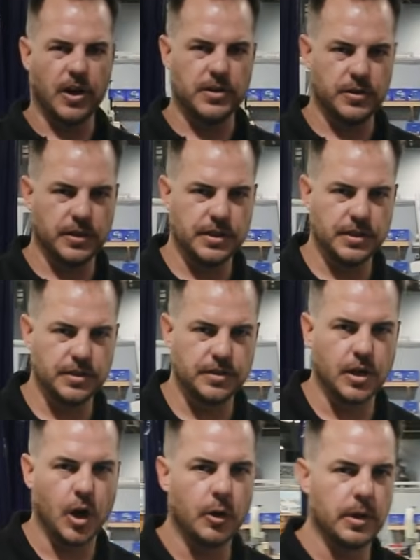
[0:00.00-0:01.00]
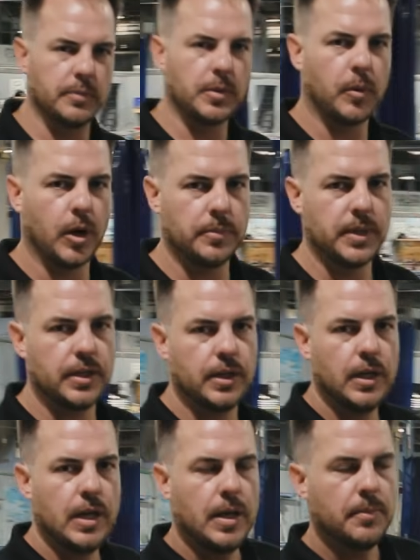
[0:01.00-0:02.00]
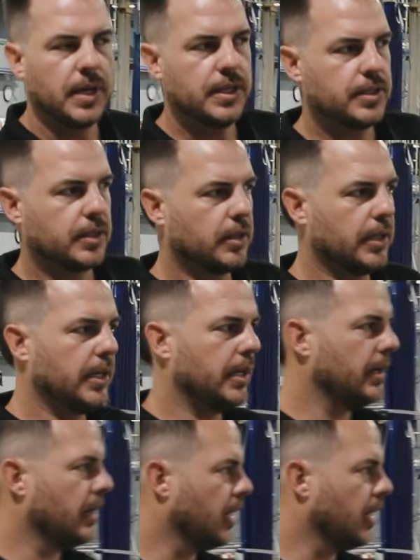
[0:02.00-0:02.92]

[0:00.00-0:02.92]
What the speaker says: right, so this is the OEM department. Basically,